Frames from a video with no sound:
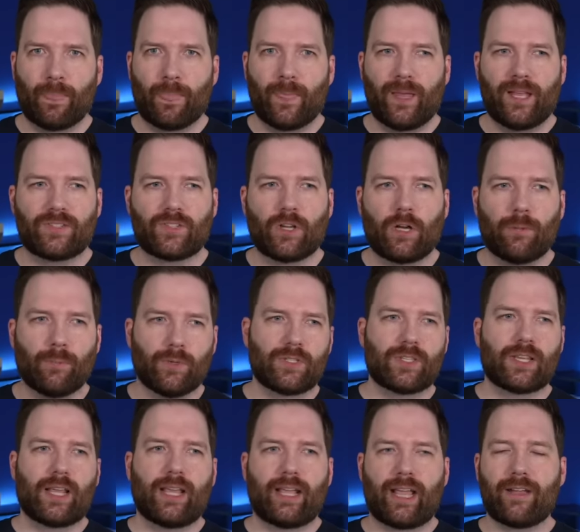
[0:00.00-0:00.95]
It's
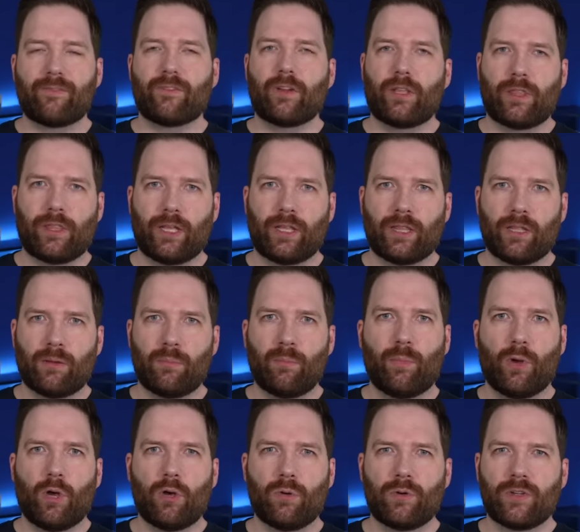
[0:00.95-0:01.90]
almost like everything that
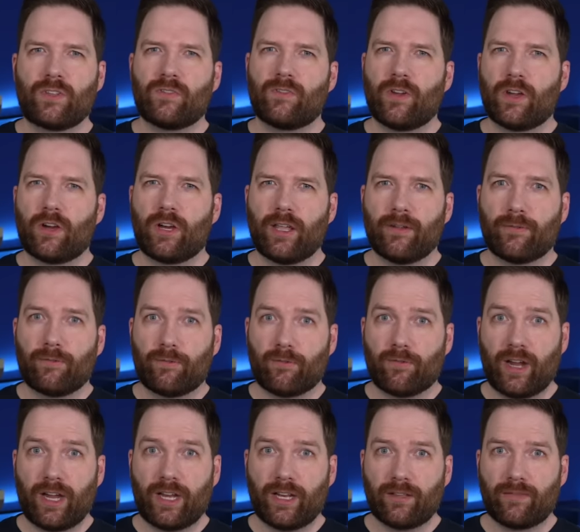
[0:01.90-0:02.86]
Beau is very
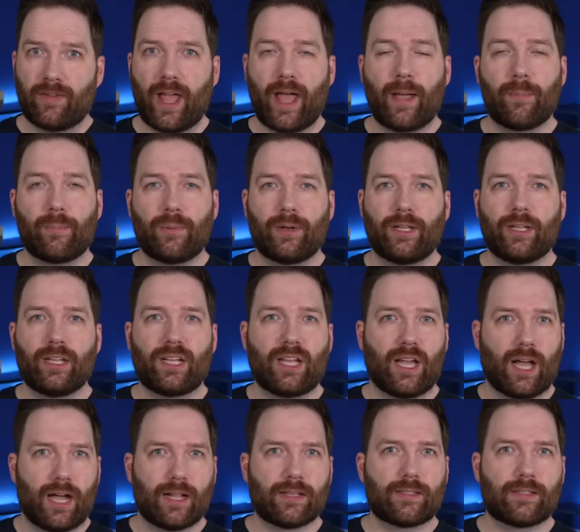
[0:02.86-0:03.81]
afraid of happening
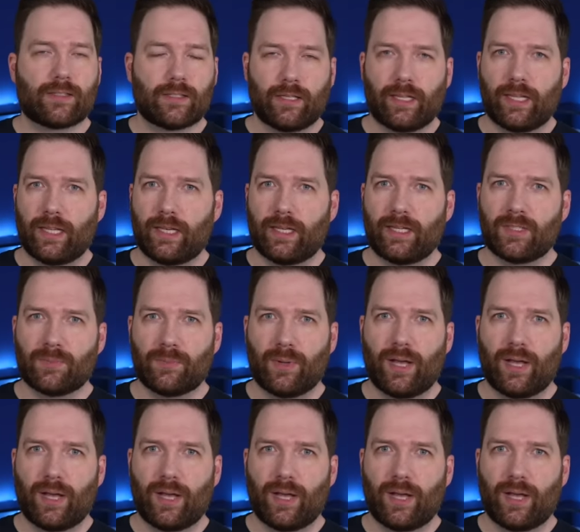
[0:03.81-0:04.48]
constantly in his